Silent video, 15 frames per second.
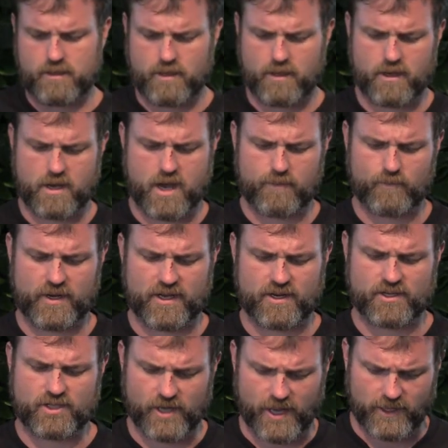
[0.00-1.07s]
We can
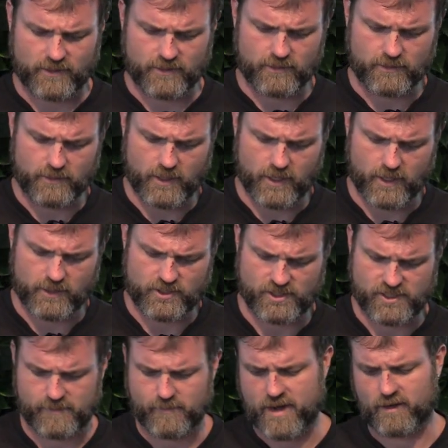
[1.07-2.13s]
initiate
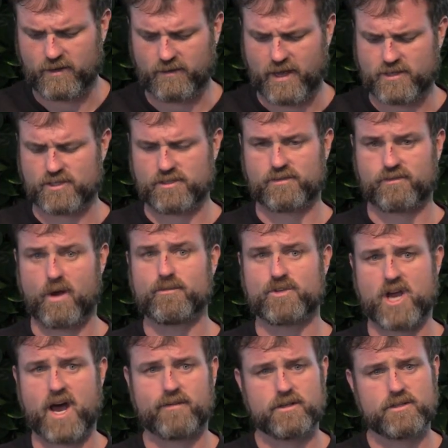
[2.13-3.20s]
GC minor collections from
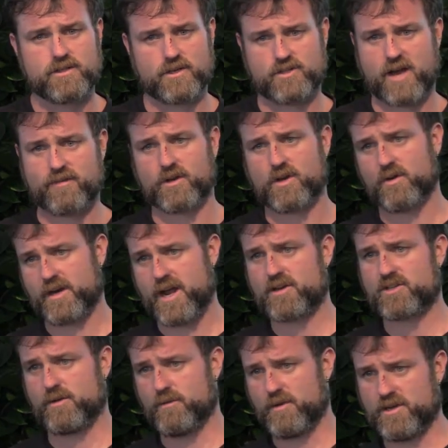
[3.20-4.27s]
Java. So Java code can
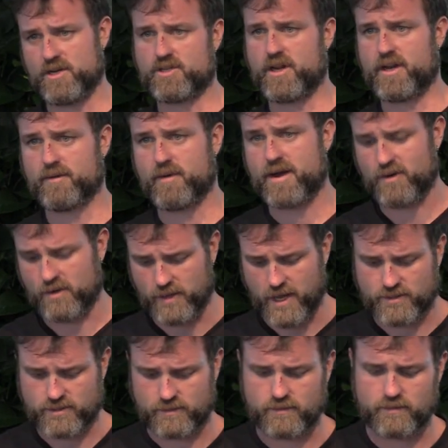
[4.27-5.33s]
actually initiate a minor
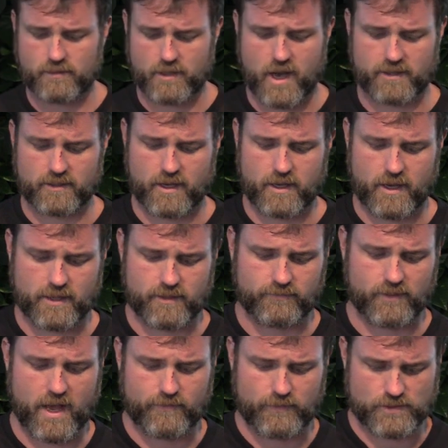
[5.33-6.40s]
collection on the
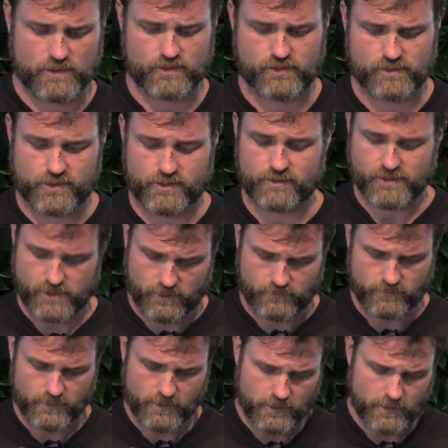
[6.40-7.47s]
fly if we so choose to do so.
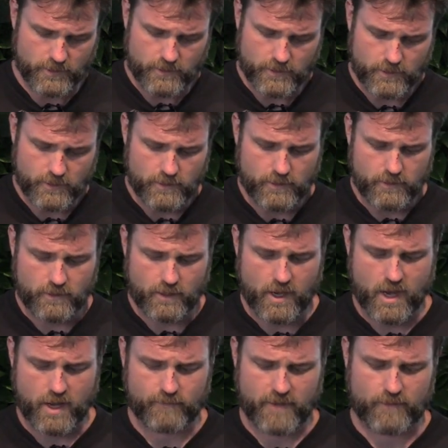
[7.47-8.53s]

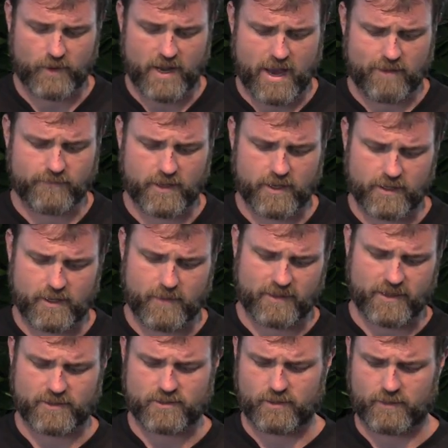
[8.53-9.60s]
And we have
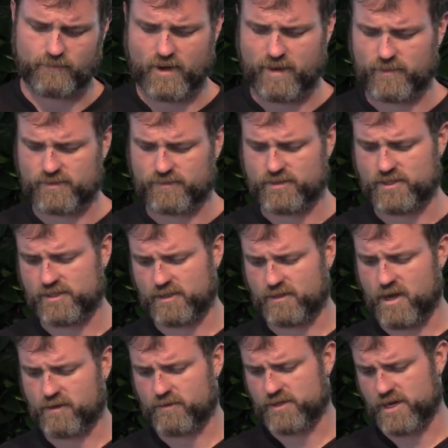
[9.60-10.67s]
command line tuning parameters for GC
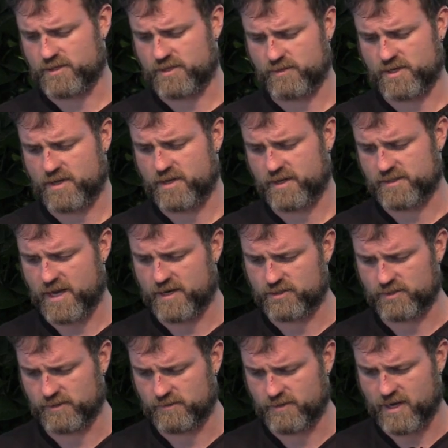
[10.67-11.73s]
log rotation, which I think is
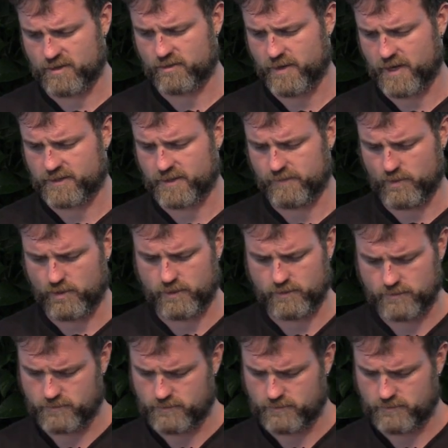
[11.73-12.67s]
actually not correct anymore.